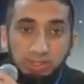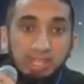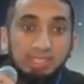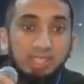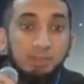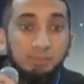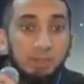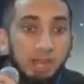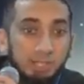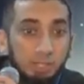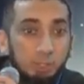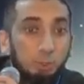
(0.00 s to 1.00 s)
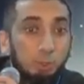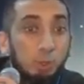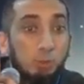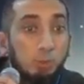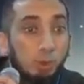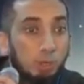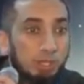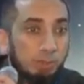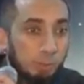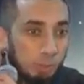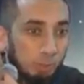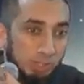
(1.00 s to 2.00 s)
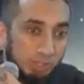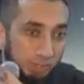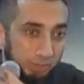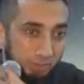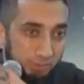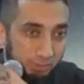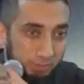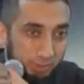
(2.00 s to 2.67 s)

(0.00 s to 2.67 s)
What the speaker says: that's ifrat, because you took more than what you deserve.